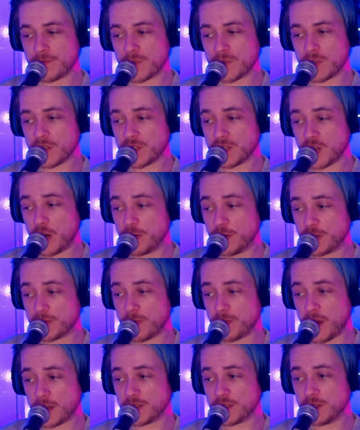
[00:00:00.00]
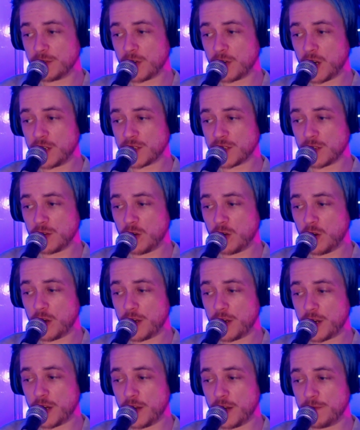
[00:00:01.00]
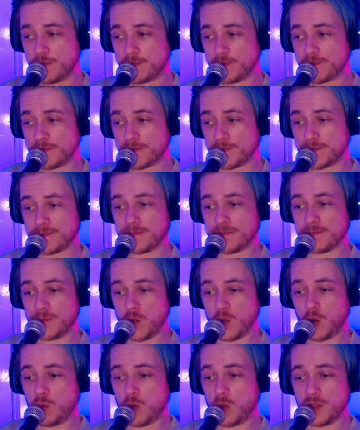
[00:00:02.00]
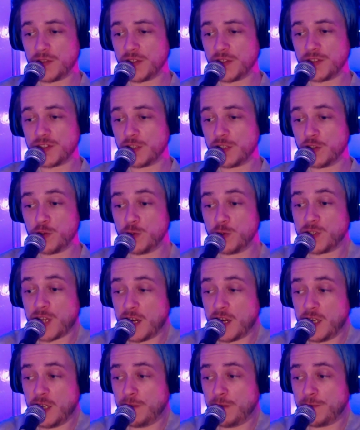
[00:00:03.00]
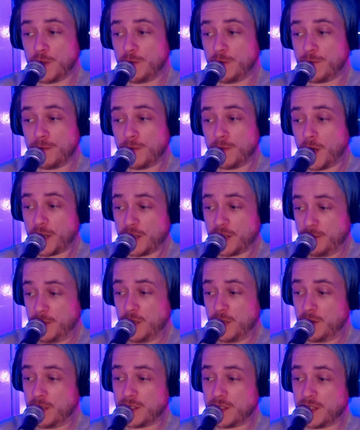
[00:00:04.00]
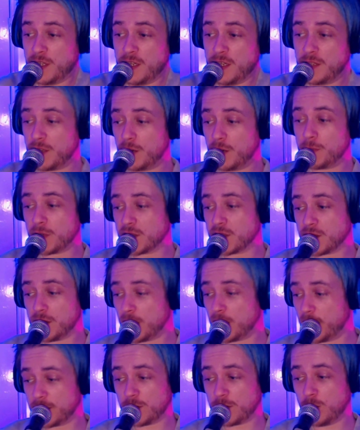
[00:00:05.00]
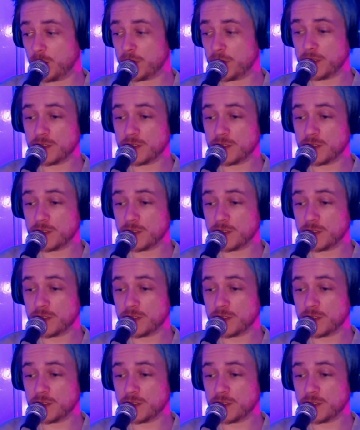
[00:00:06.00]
Because I respect you guys a lot, and I've not wanted to lose any of you from my community either, because I like talking to